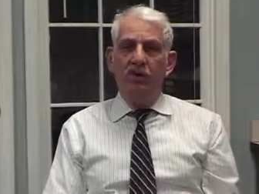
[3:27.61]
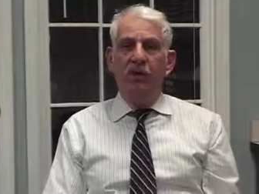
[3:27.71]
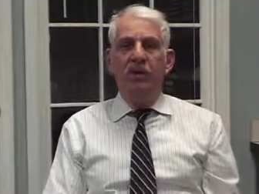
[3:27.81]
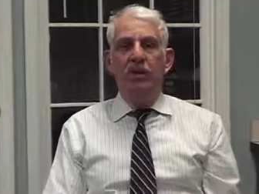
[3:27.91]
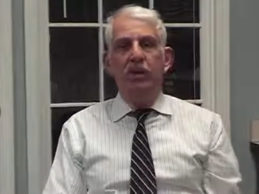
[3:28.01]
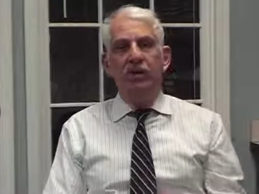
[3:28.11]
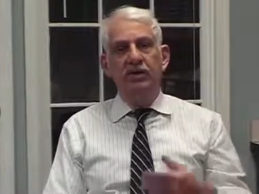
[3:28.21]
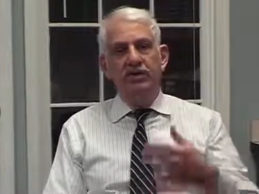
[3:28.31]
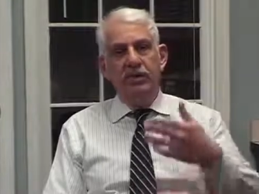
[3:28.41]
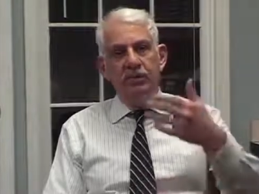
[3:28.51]
to enable you
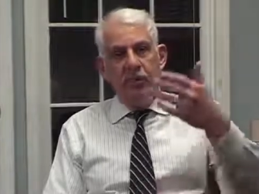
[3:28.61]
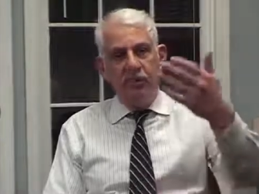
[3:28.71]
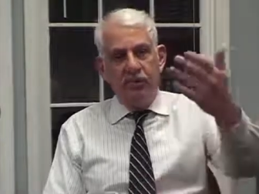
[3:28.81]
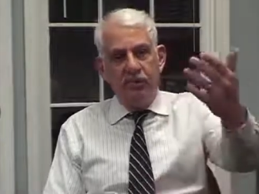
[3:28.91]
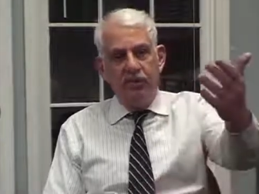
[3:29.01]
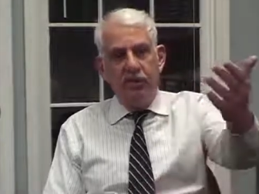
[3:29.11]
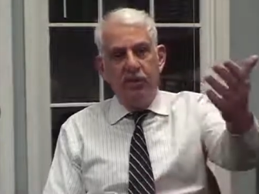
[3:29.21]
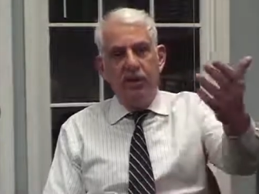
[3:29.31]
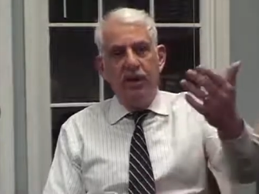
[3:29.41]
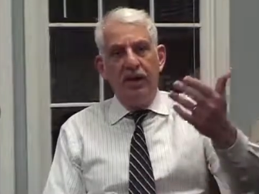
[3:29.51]
to see both for
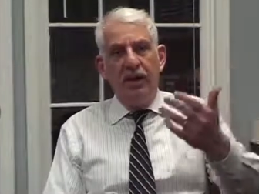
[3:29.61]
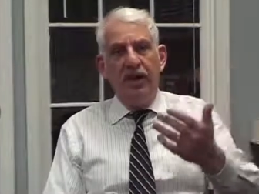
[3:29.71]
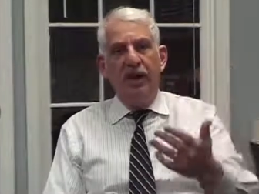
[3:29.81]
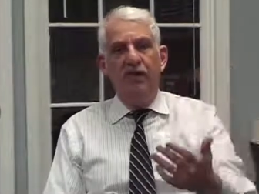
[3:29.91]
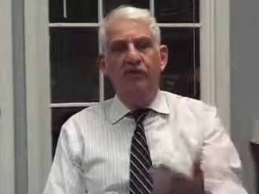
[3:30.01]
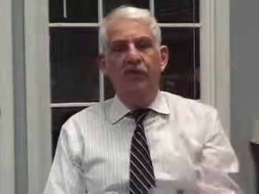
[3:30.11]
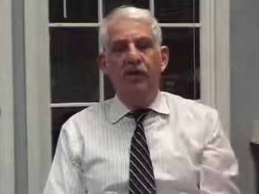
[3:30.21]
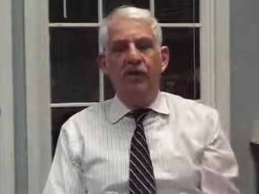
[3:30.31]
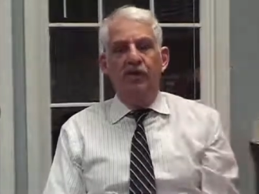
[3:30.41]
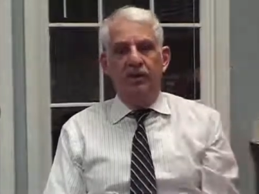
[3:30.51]
far away and
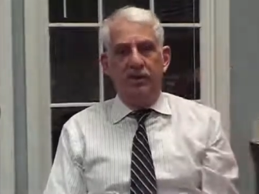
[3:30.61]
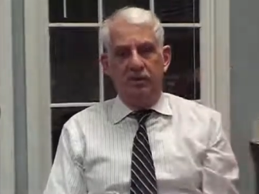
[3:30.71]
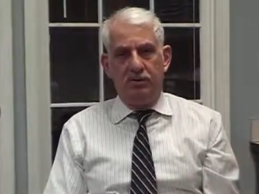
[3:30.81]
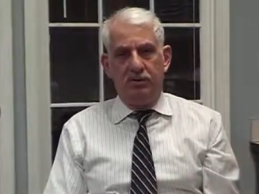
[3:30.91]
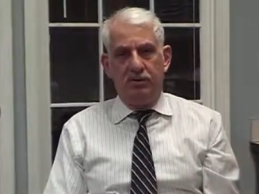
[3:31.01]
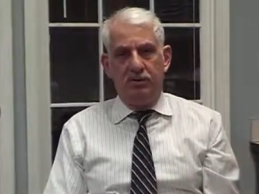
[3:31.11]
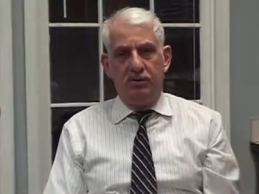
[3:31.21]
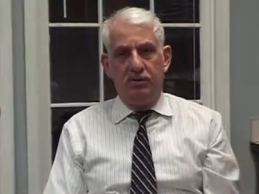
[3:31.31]
for up close.